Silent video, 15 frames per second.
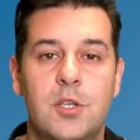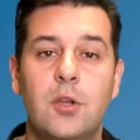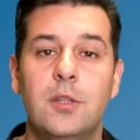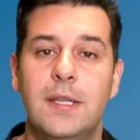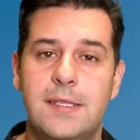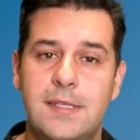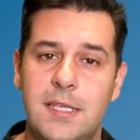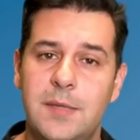So
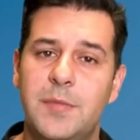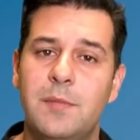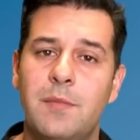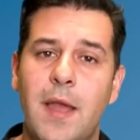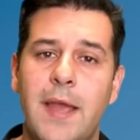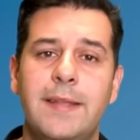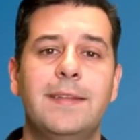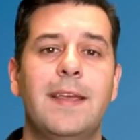let's keep in
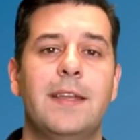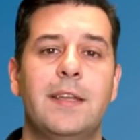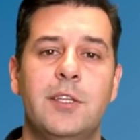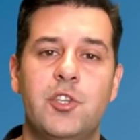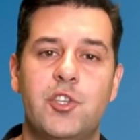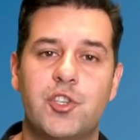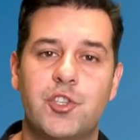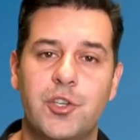mind that
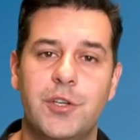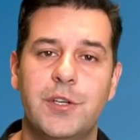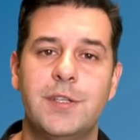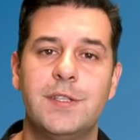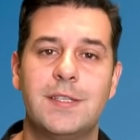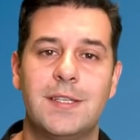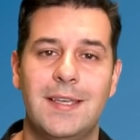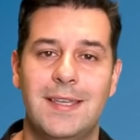
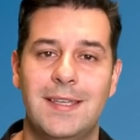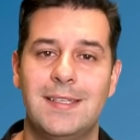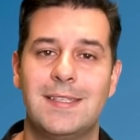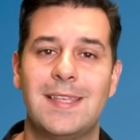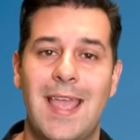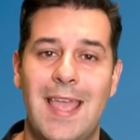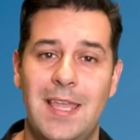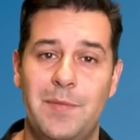insurance
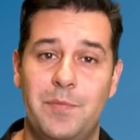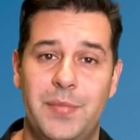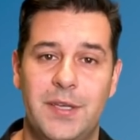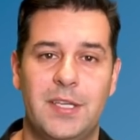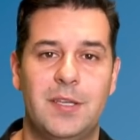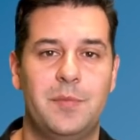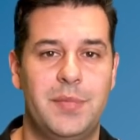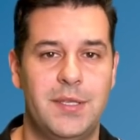is a
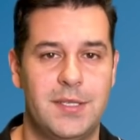big